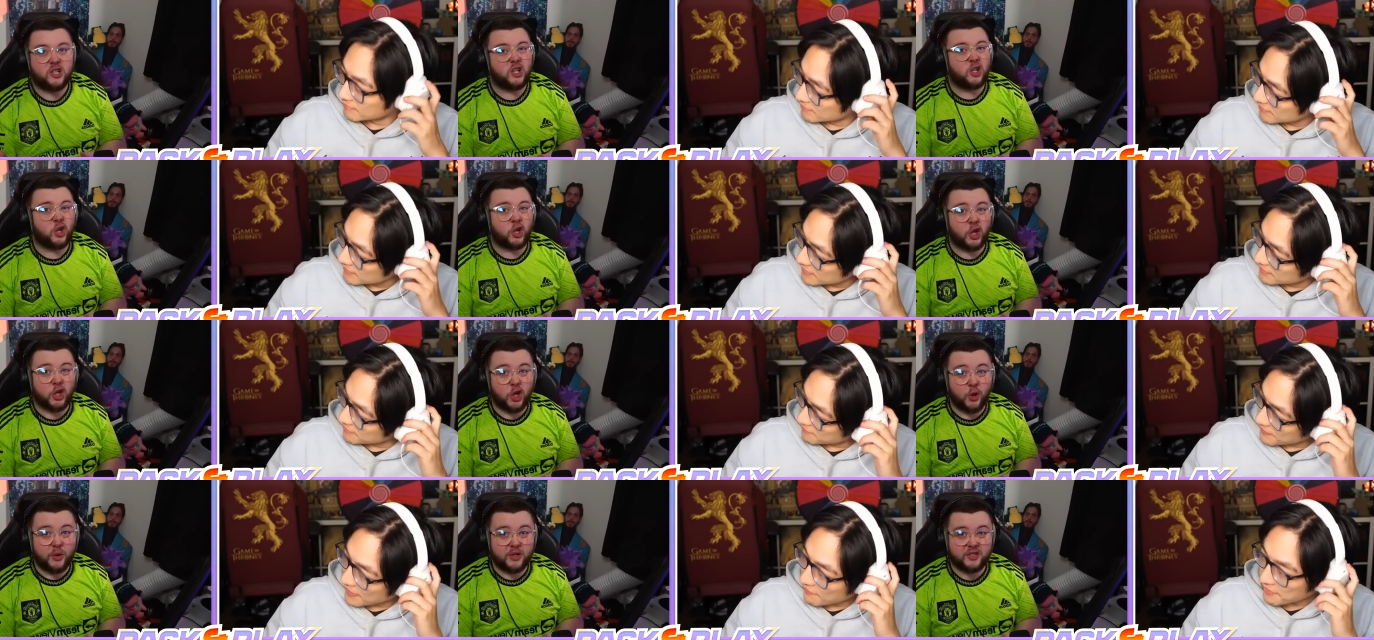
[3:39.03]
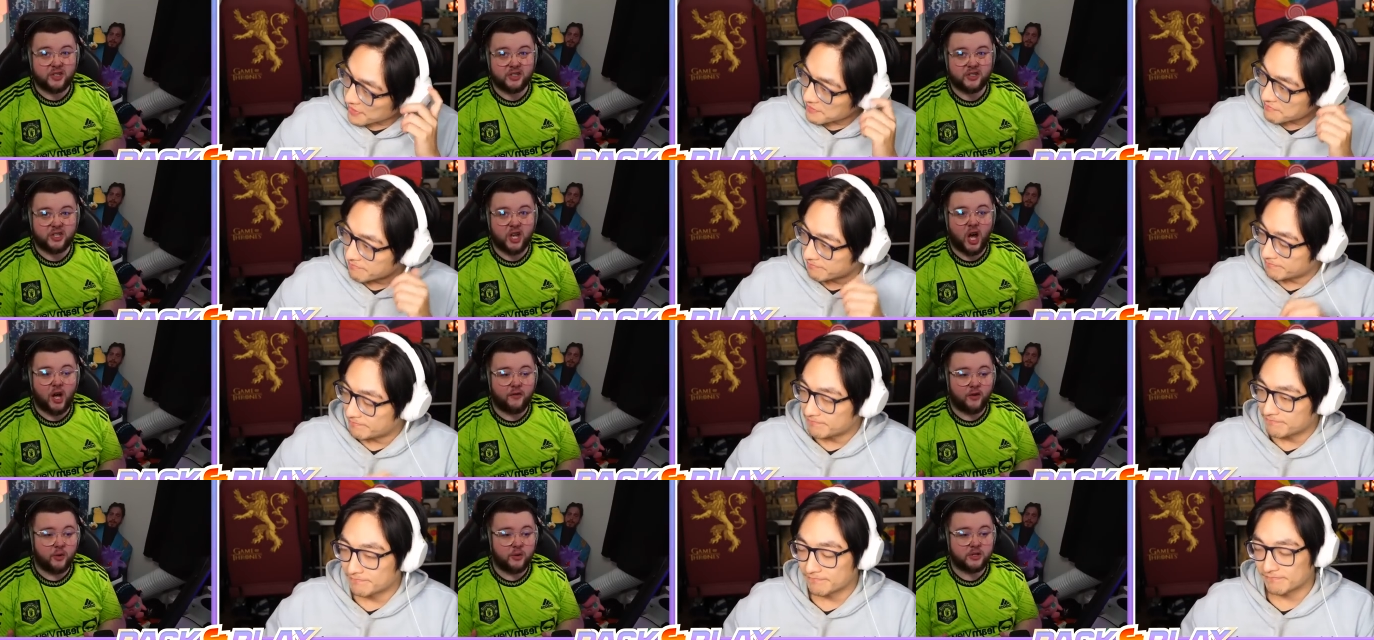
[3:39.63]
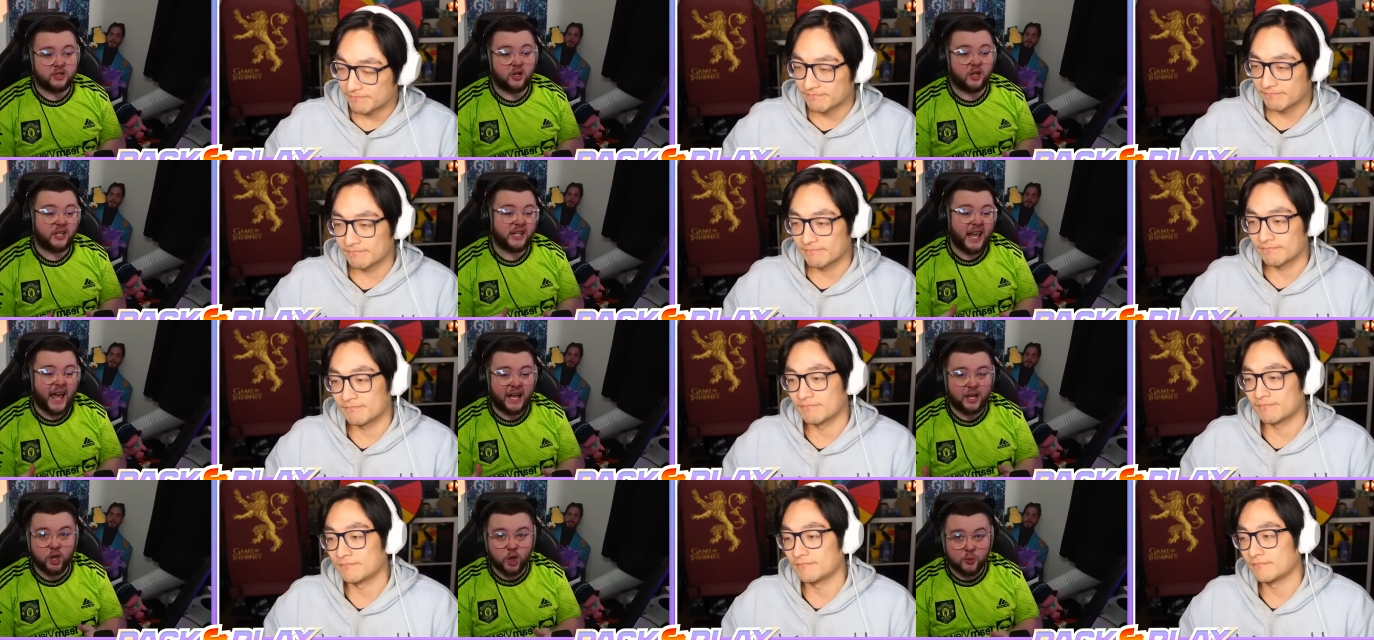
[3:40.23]
Speaker 1: You look at Luis Gustavo, he's like,
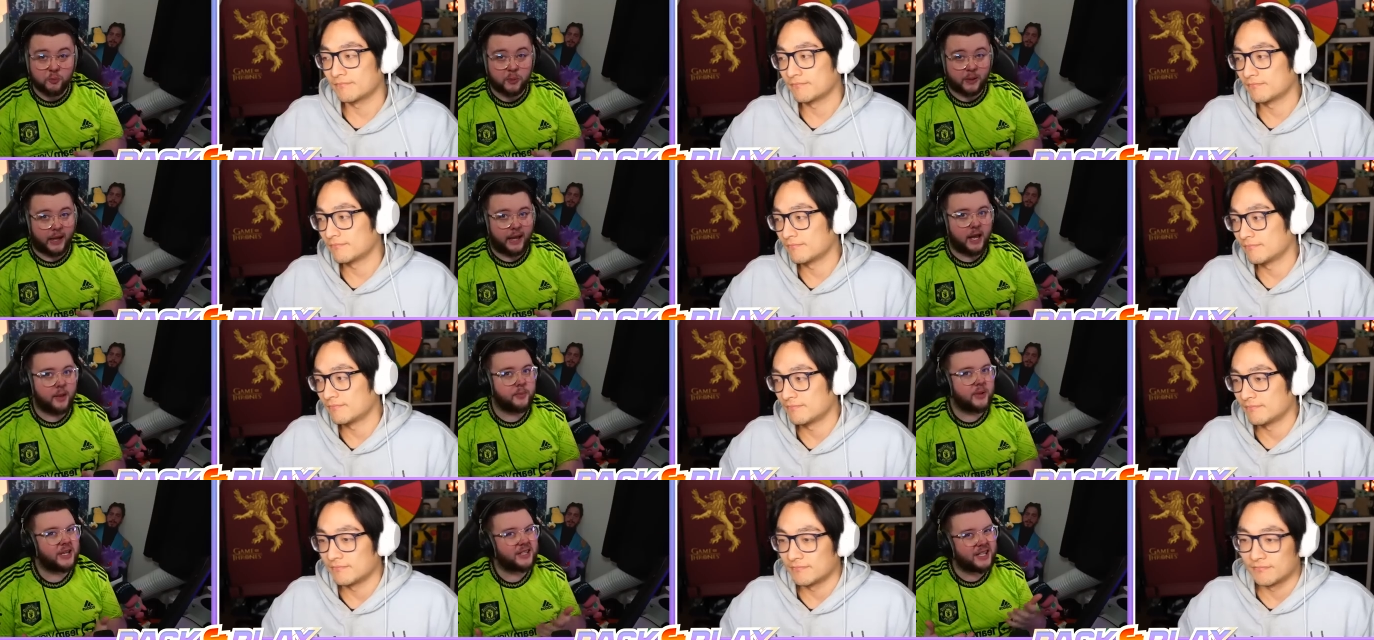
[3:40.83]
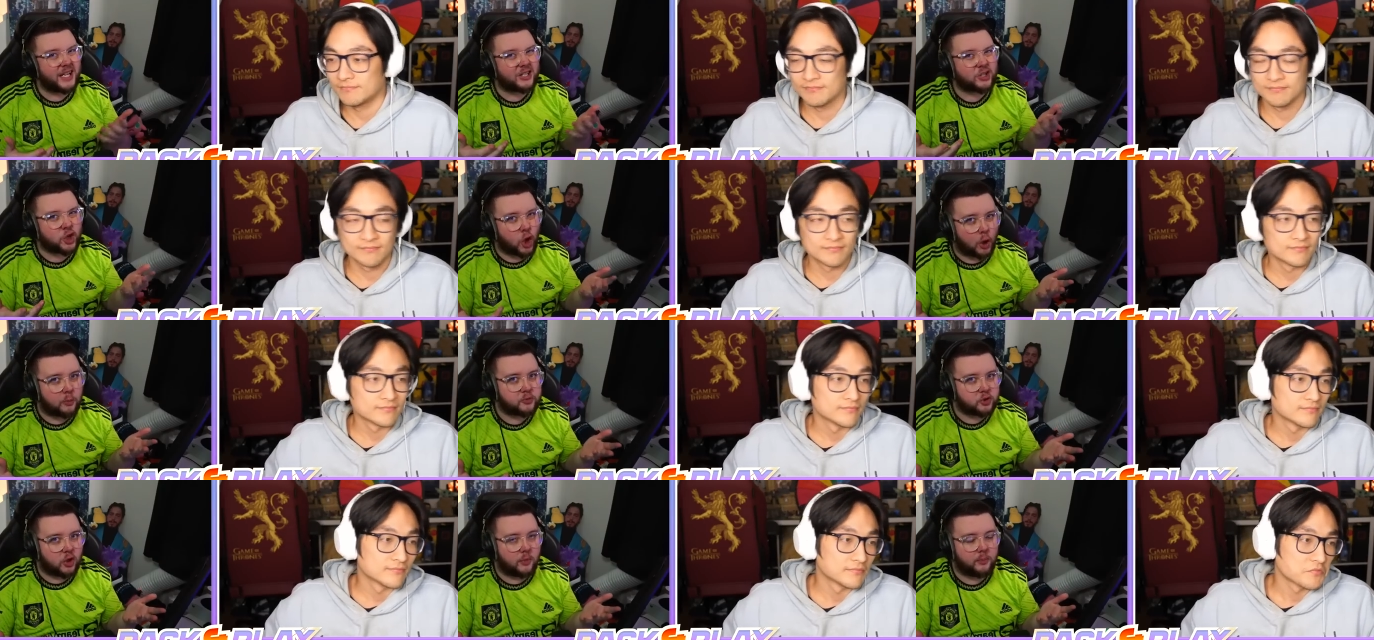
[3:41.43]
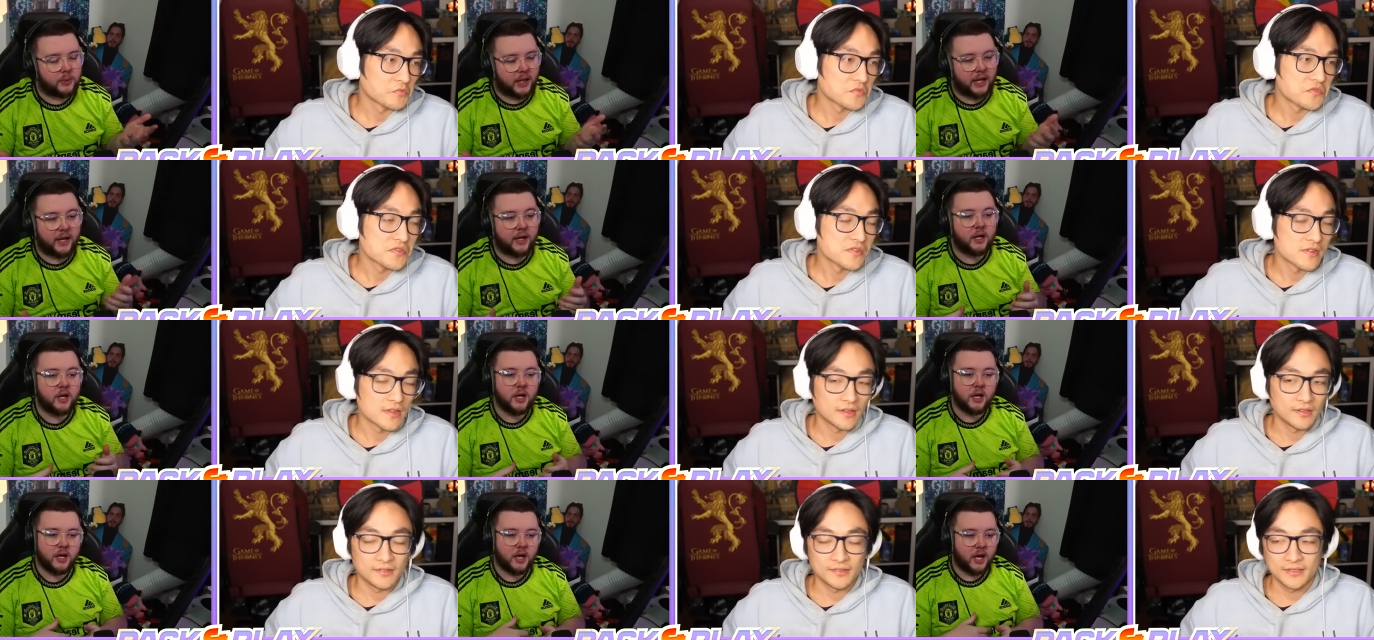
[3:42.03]
yeah, good player, but is he a top top player?
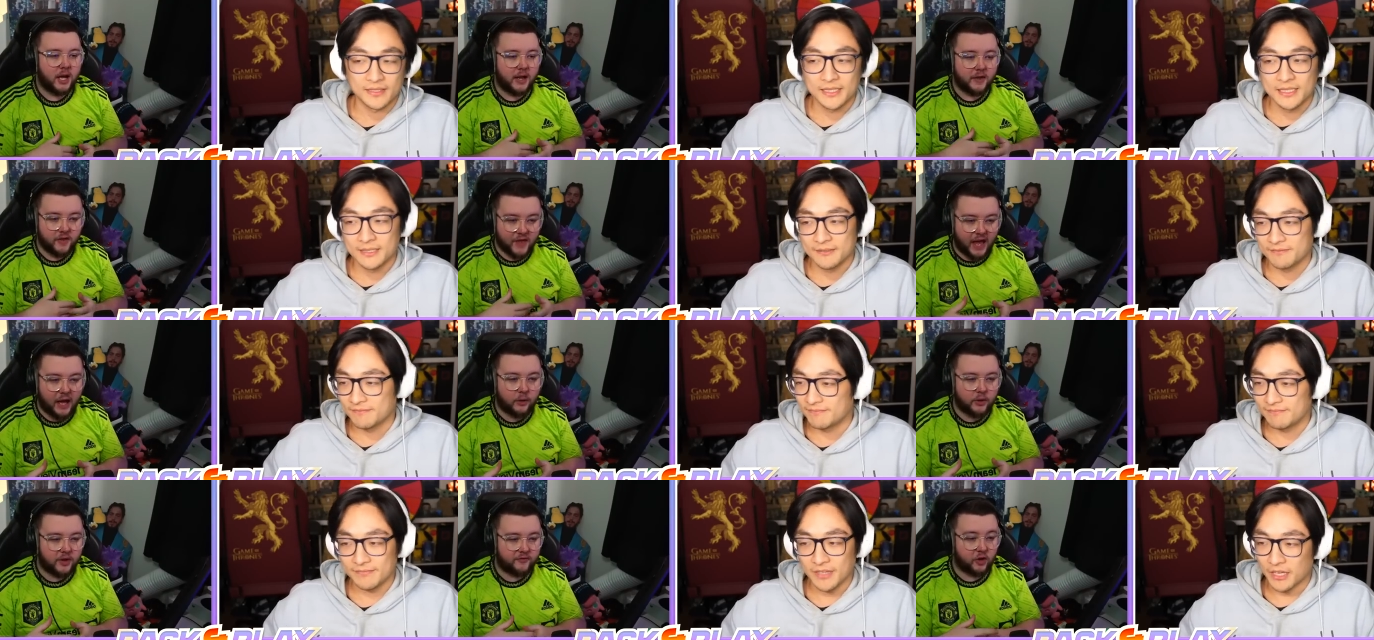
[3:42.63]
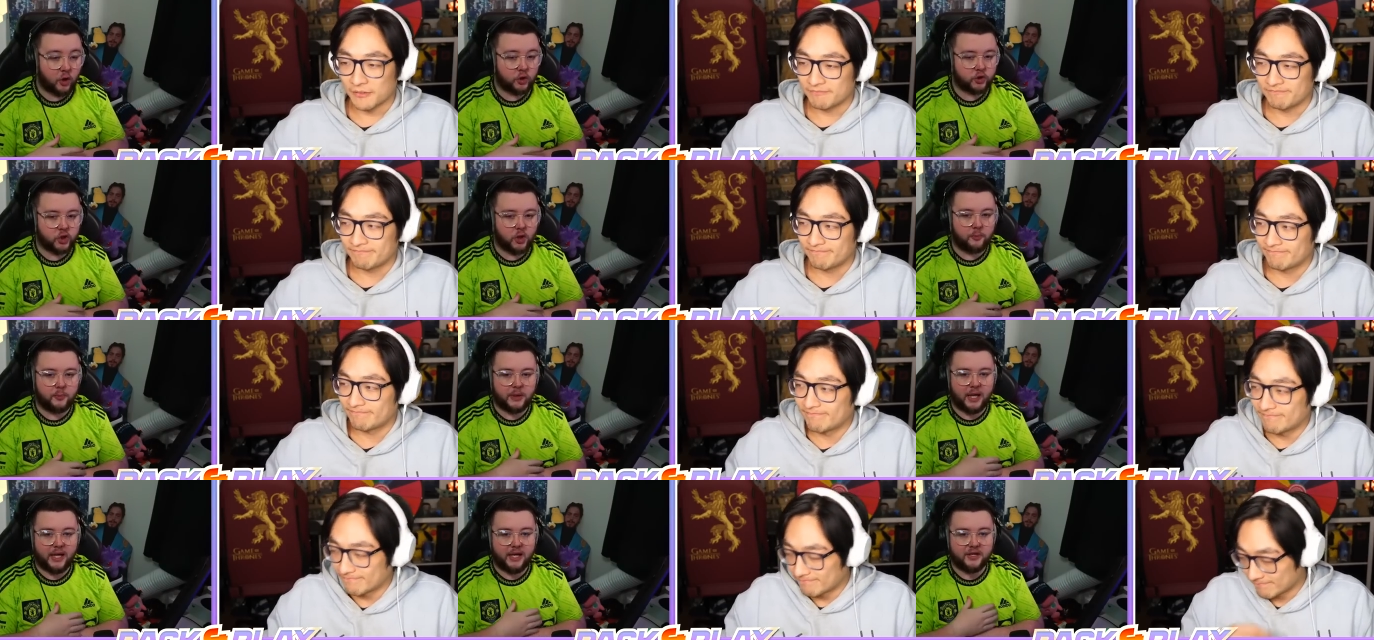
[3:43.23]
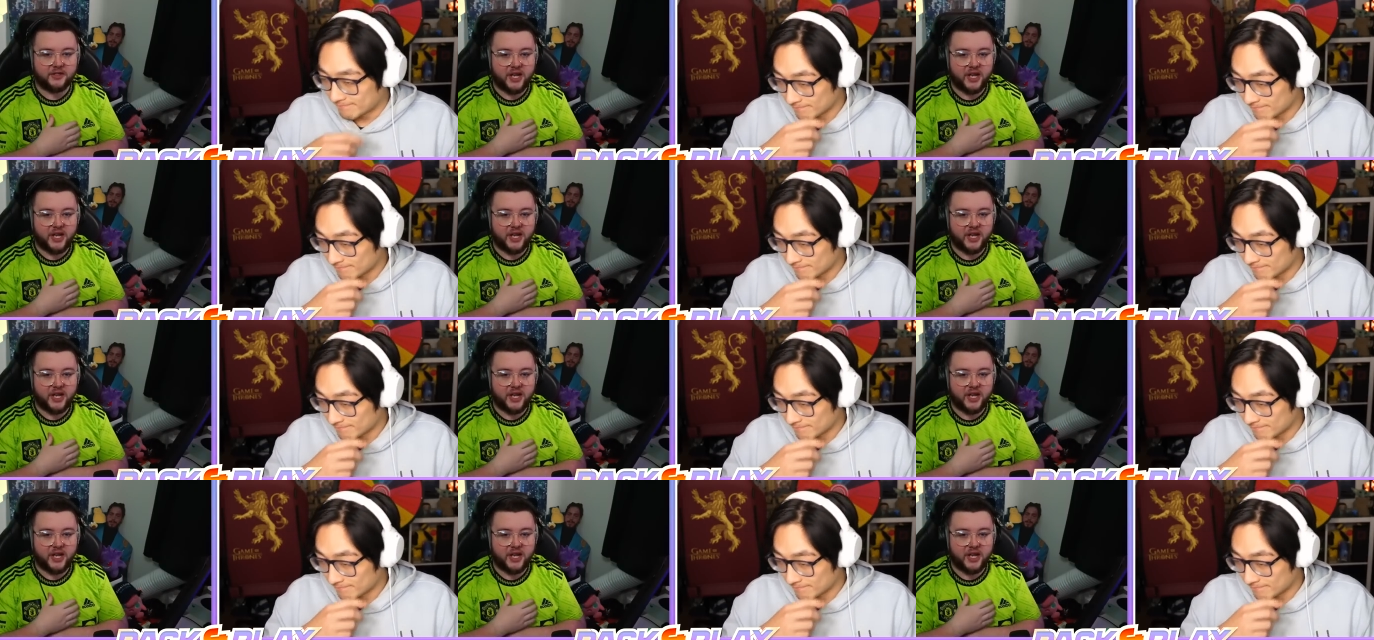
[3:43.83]
Now they've no. got top players